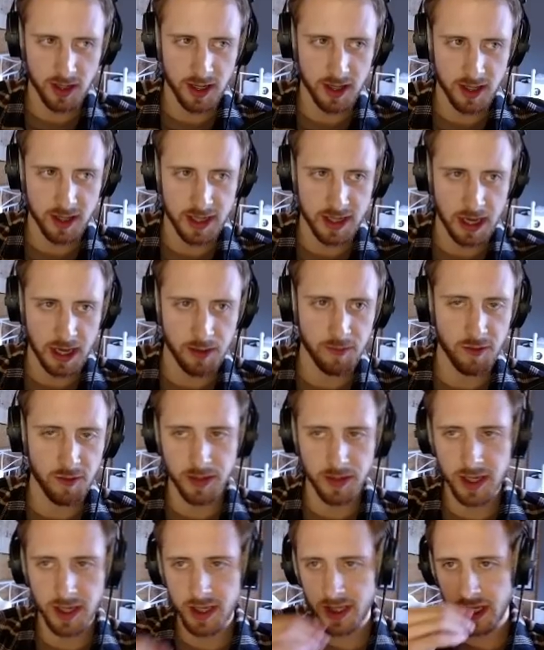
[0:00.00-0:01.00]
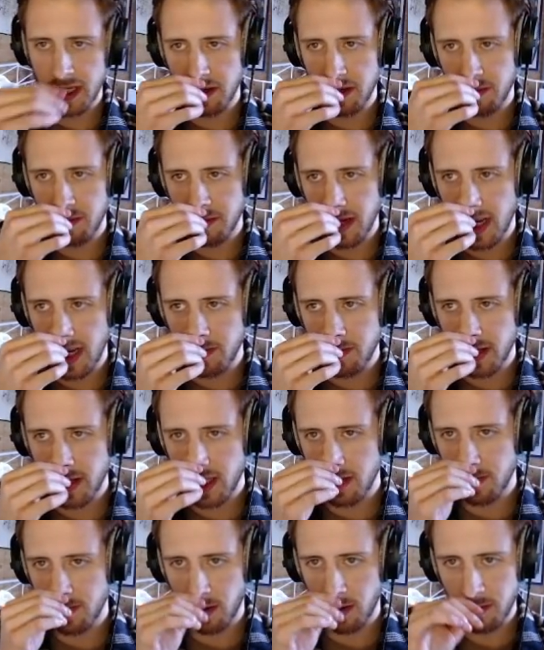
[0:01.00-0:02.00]
the same from his team. Enemy
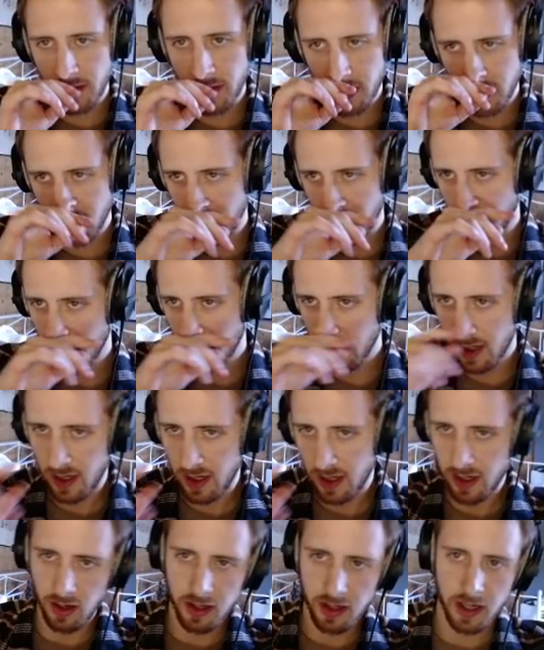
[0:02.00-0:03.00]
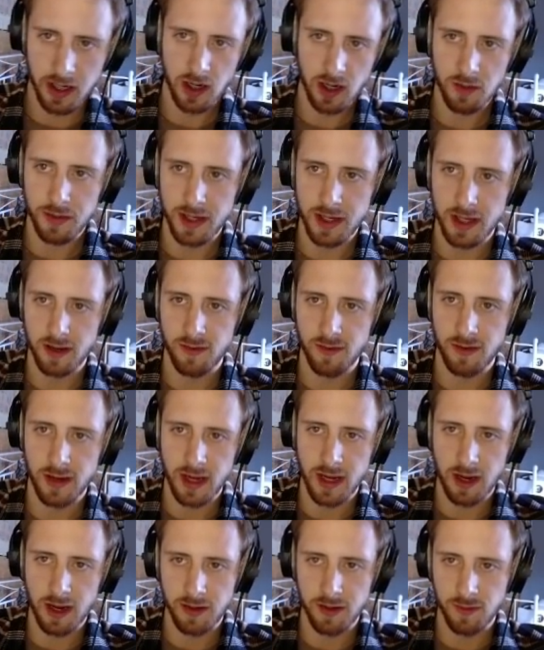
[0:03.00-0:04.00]
team composition looking a little bit different
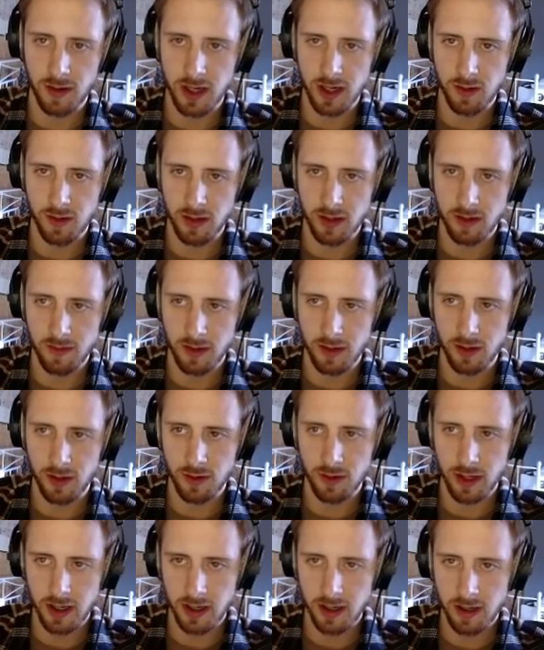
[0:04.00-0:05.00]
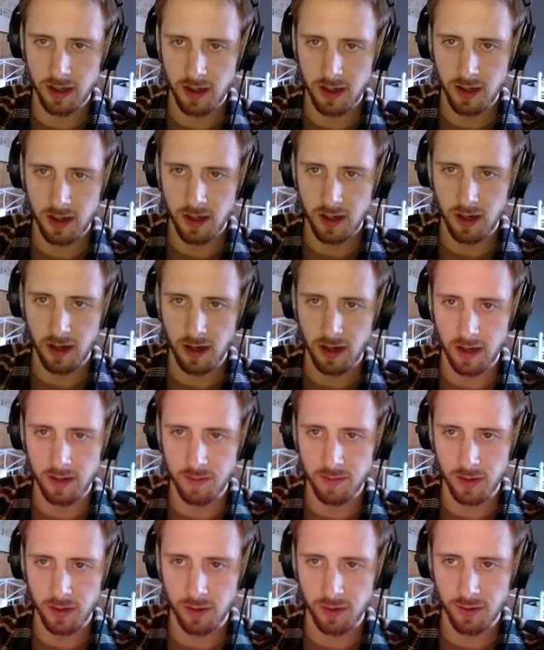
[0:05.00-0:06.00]
now. They're running with a
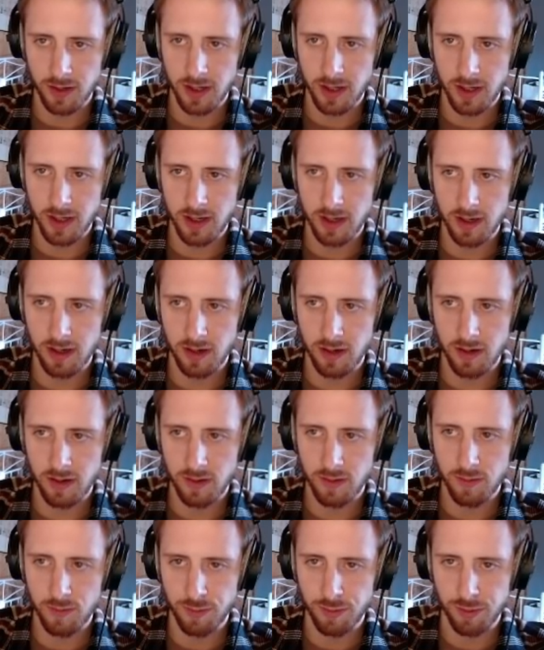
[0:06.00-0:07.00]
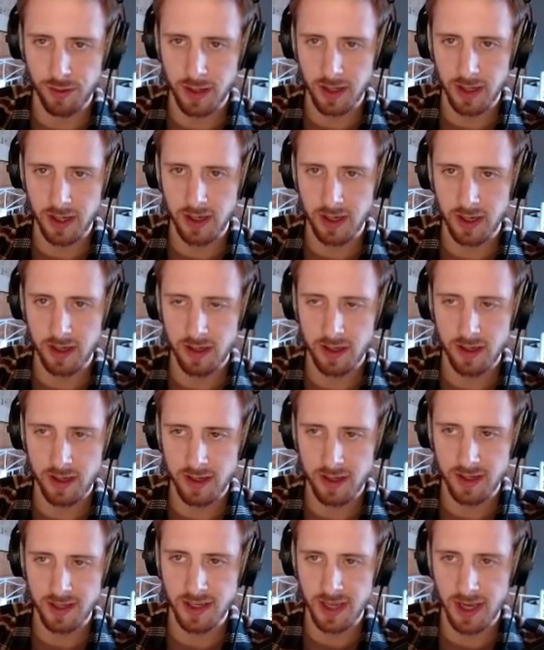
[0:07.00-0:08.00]
McCree, Brig,
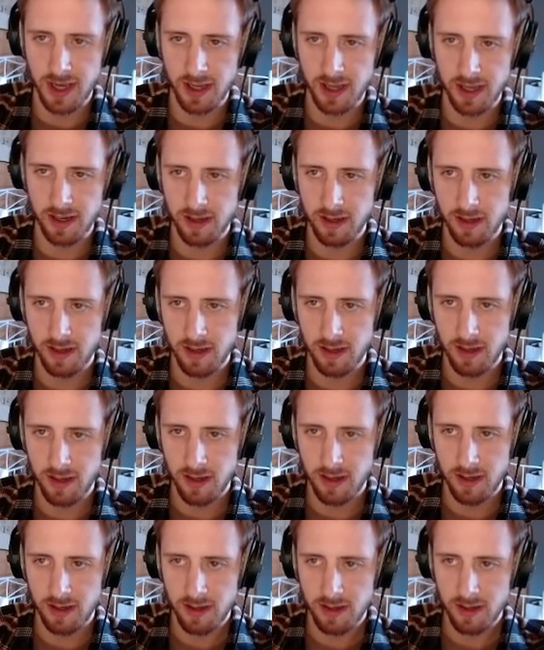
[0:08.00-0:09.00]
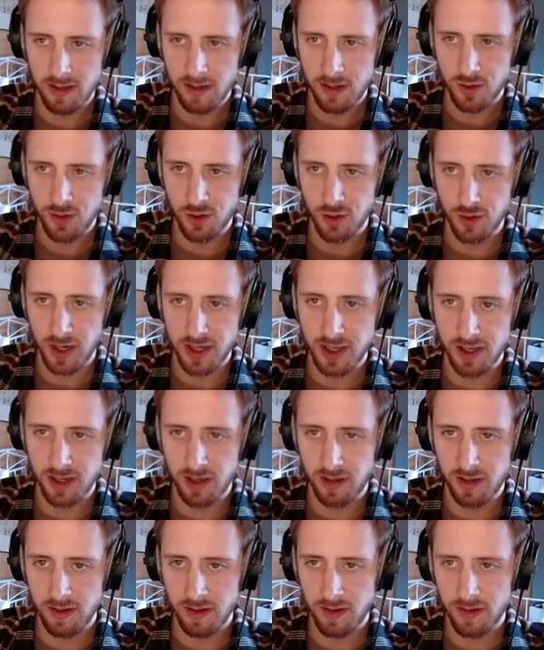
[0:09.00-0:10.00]
Zen,
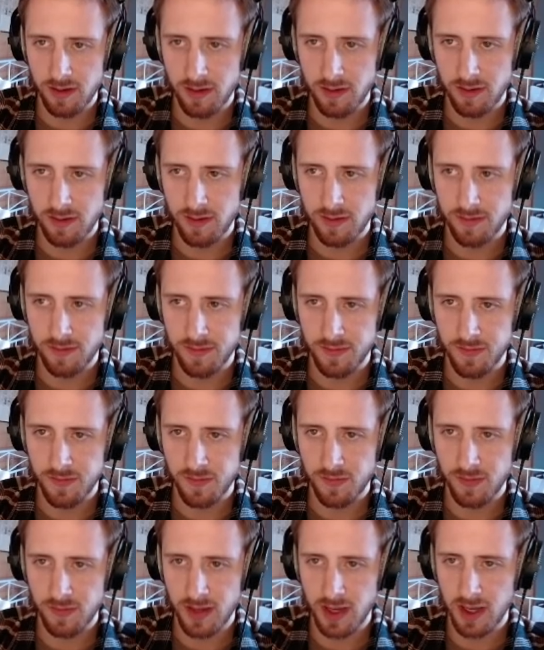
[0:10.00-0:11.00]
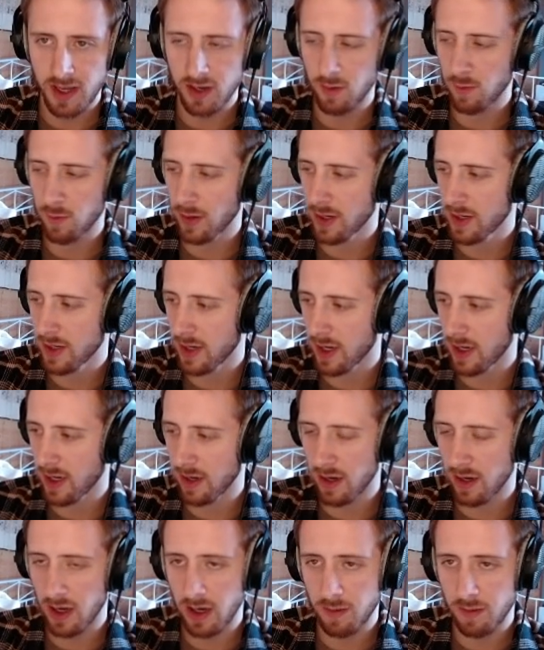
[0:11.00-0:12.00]
Tracer, and
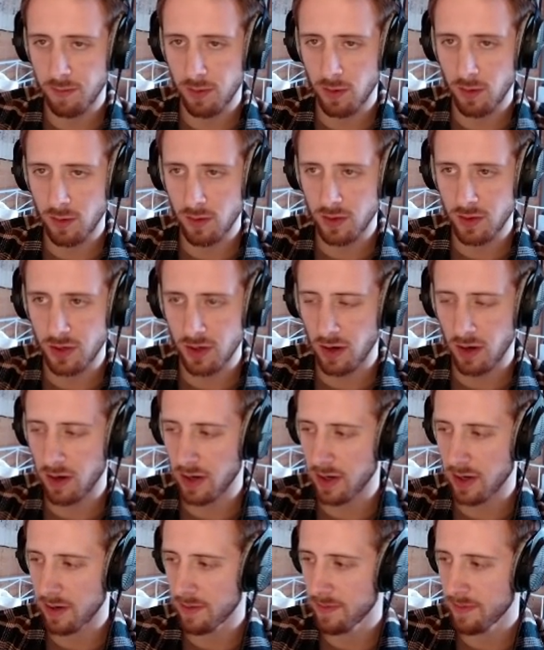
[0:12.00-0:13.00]
a Ball Zarya.